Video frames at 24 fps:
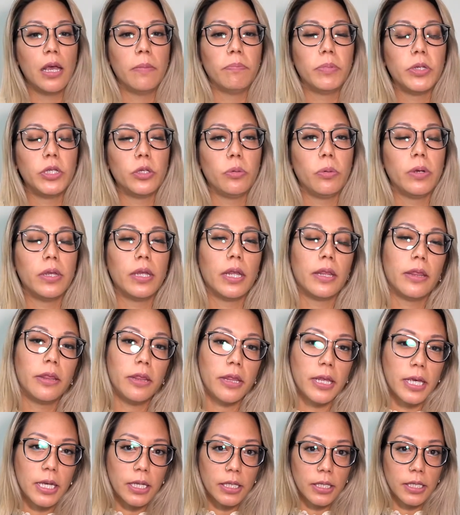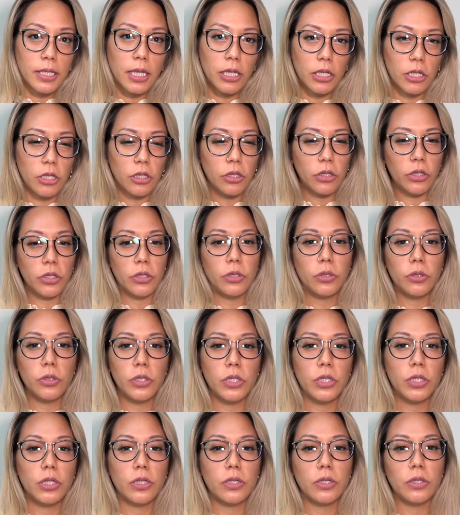between the things that you
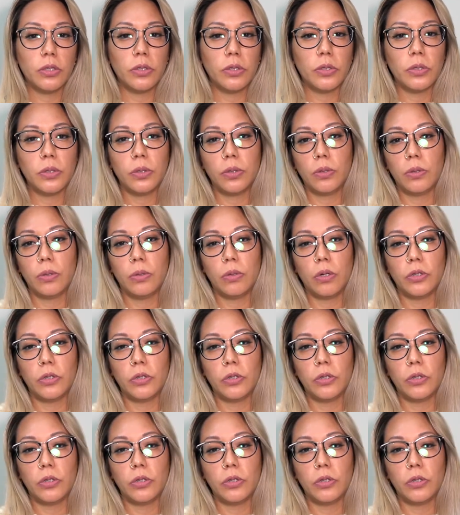used to